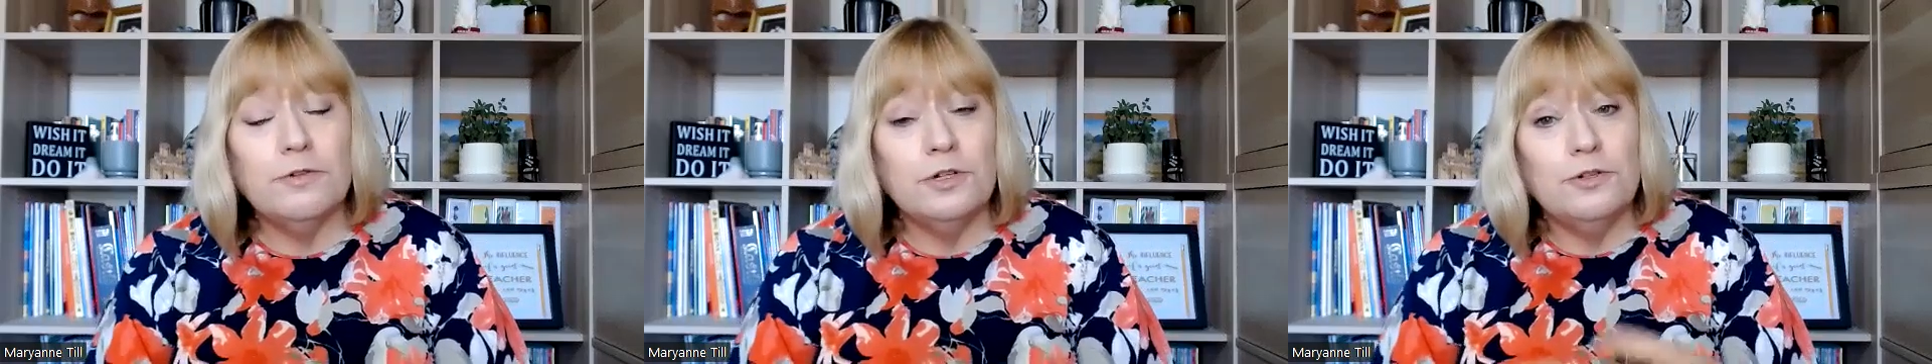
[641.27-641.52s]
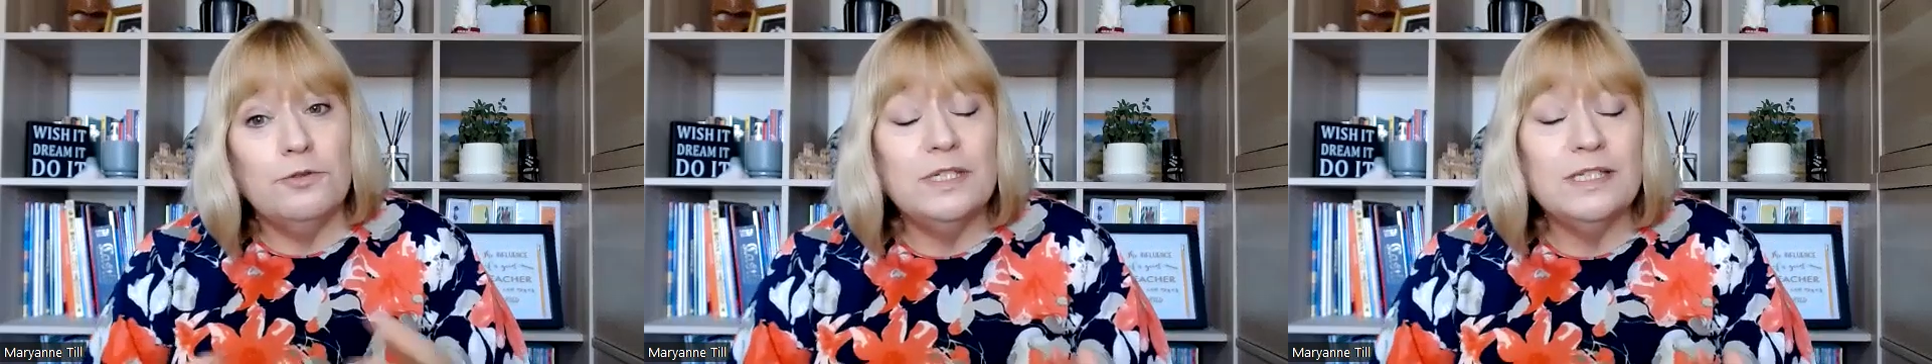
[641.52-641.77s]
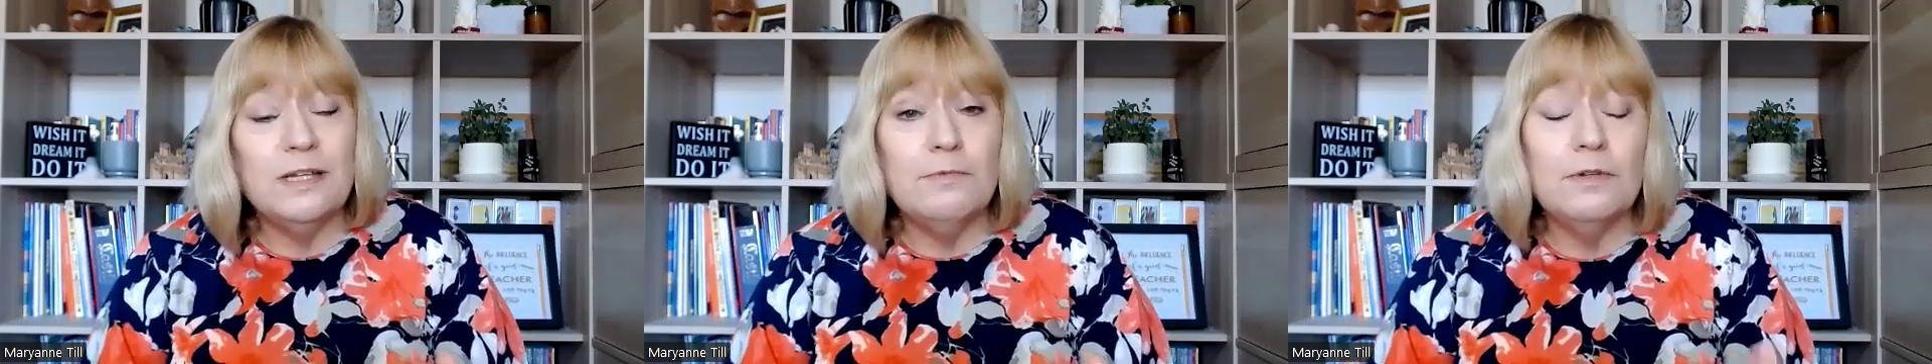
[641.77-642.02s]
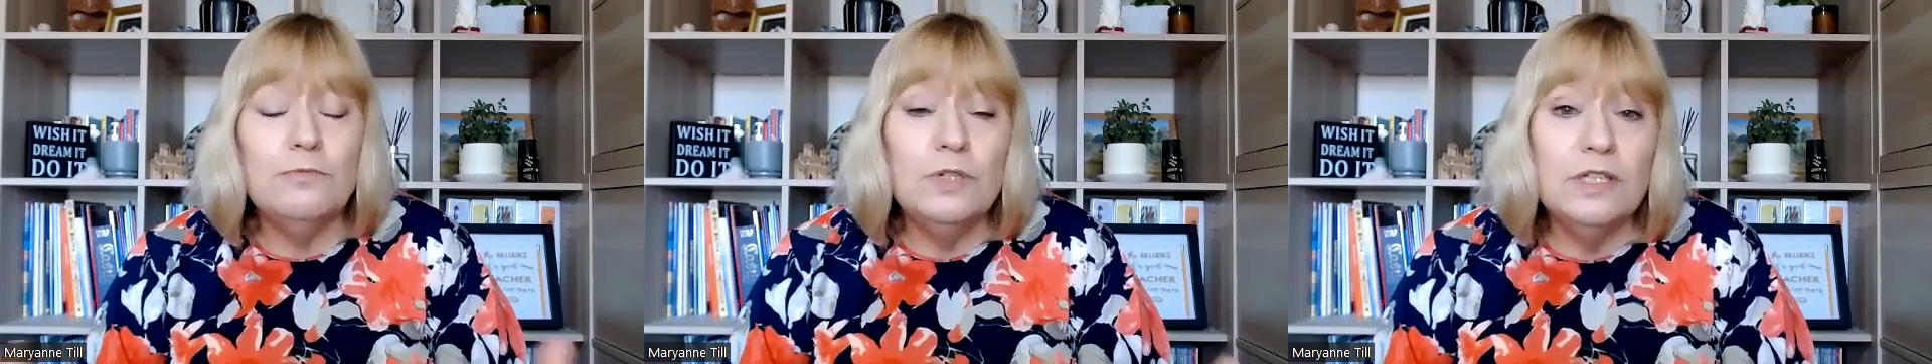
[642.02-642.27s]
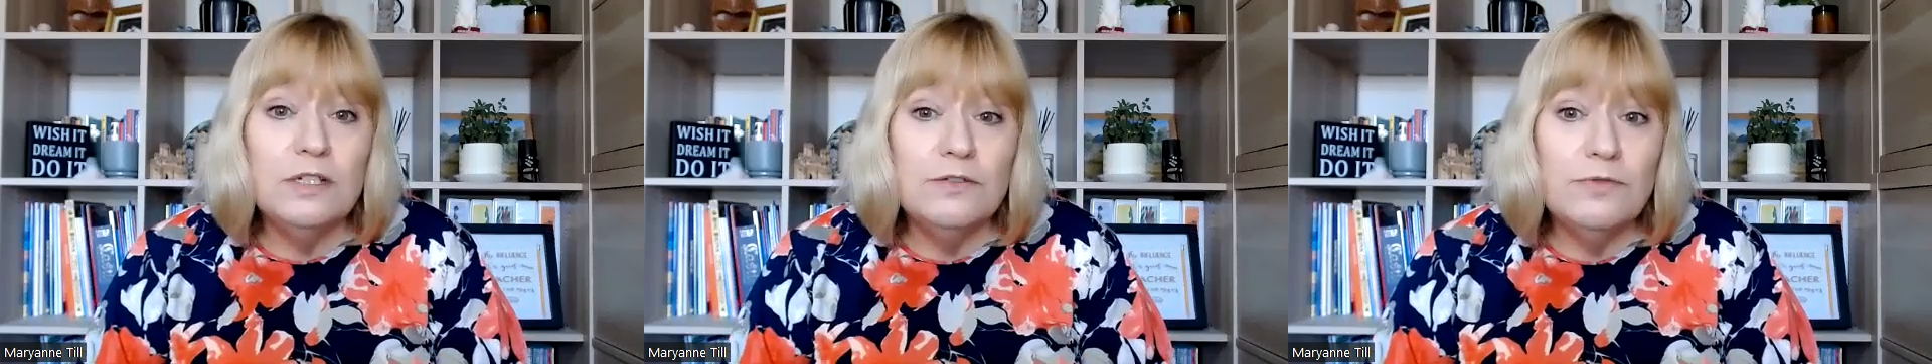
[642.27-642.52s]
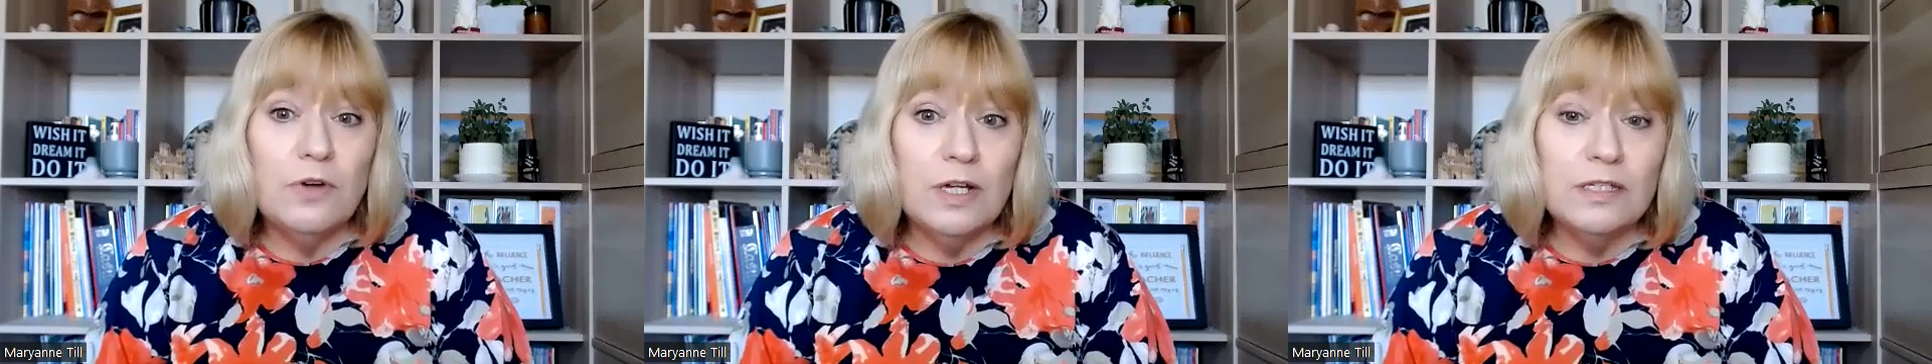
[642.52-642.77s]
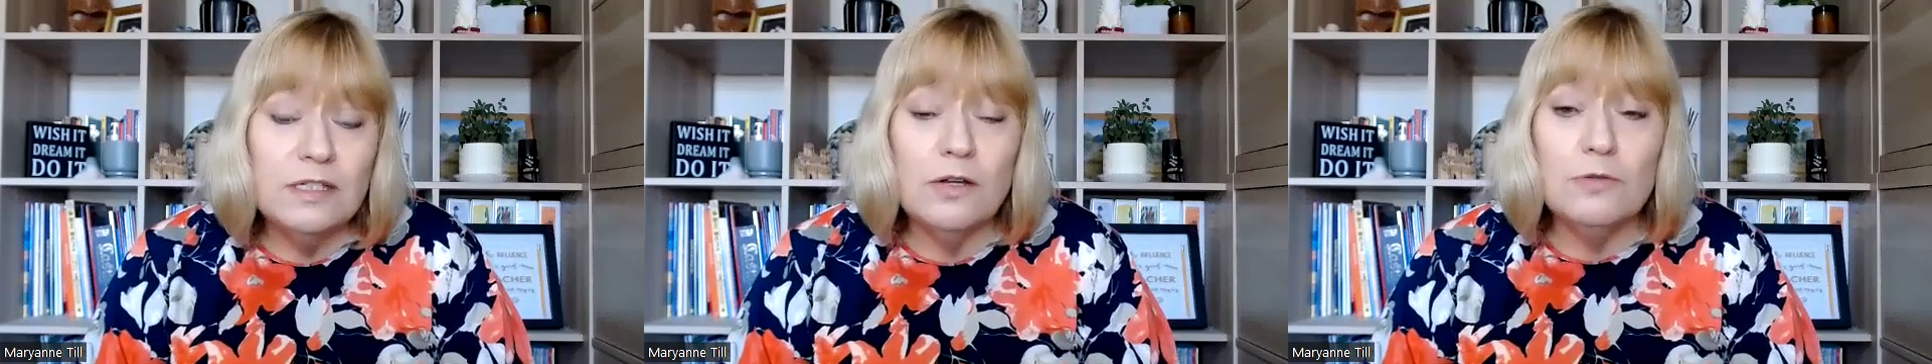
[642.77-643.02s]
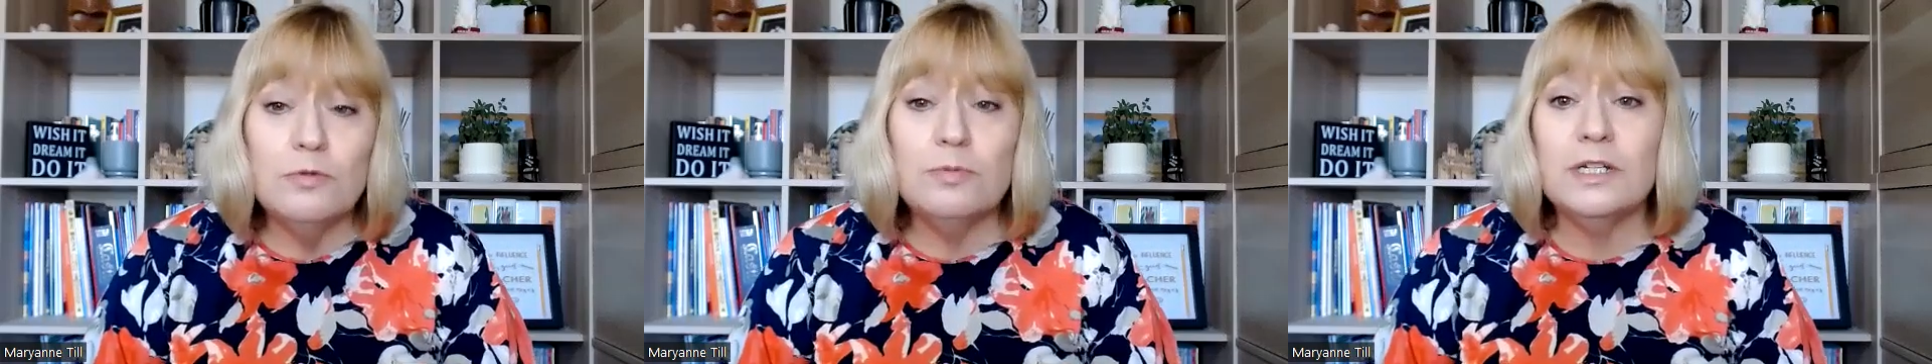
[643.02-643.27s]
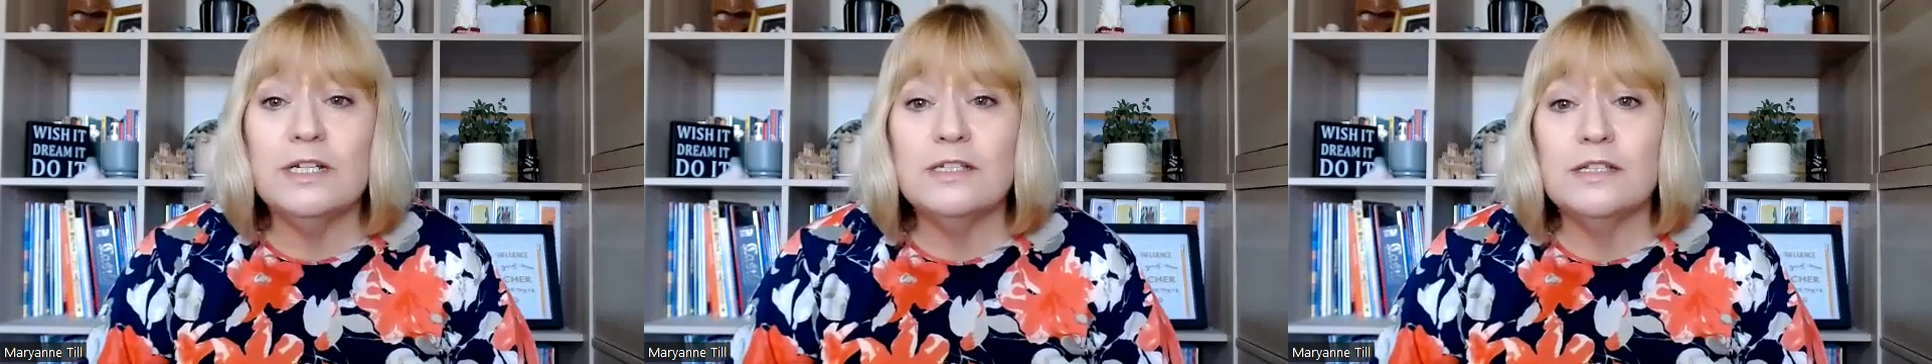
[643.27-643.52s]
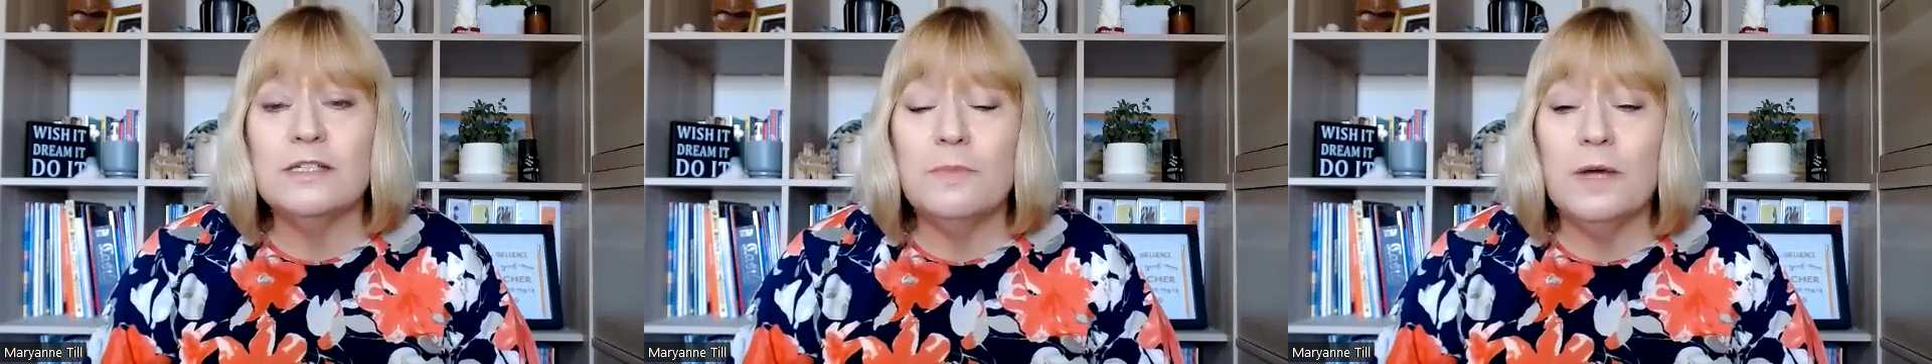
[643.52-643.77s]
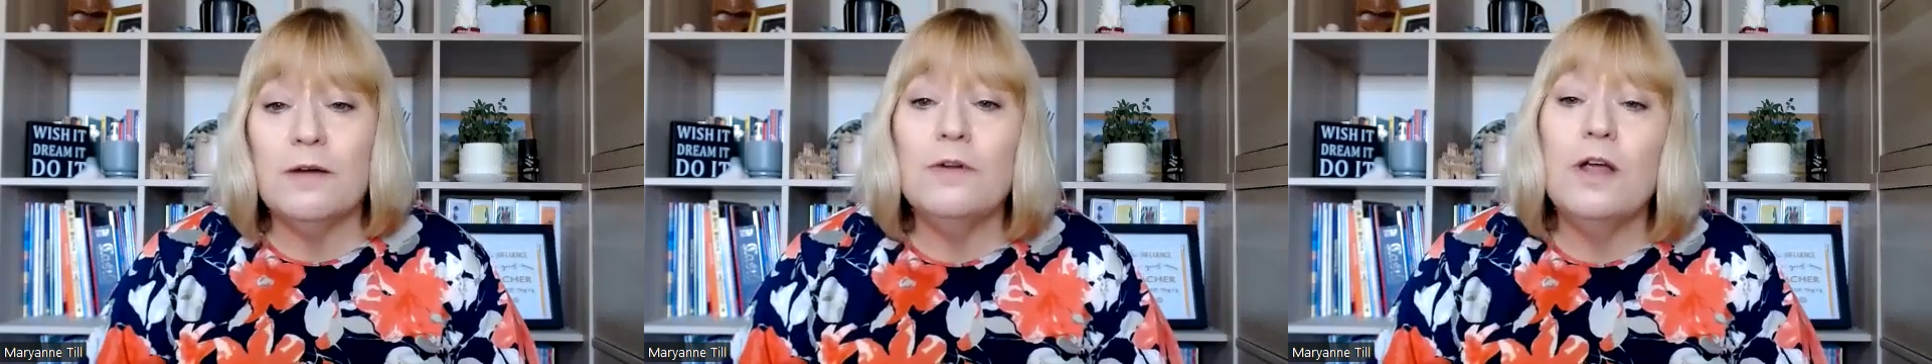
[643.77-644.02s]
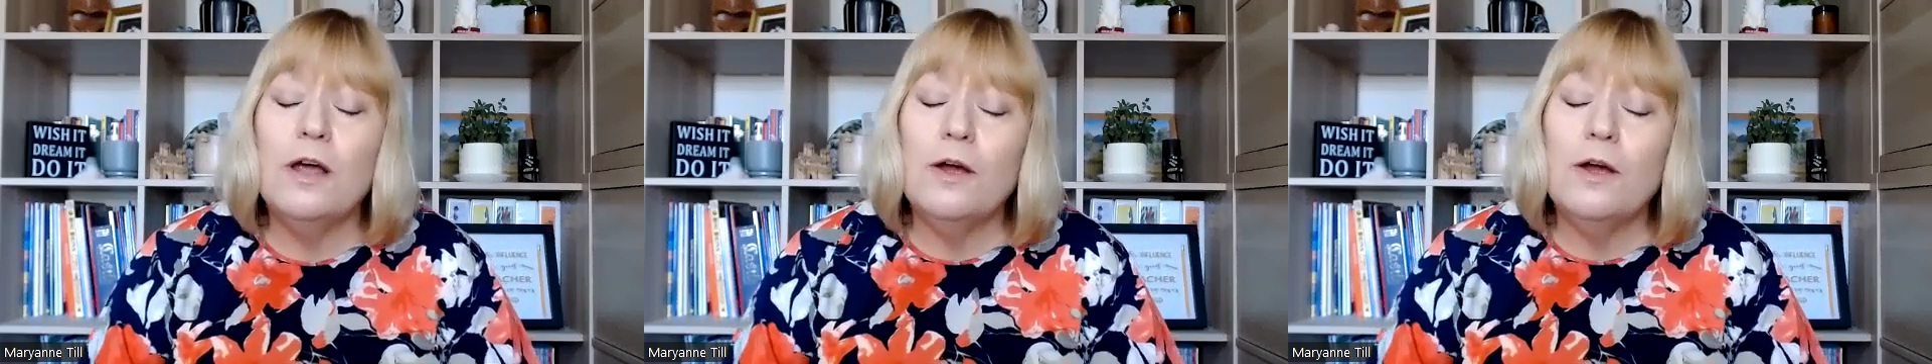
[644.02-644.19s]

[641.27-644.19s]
or it could be someone with a defined solar plexus, but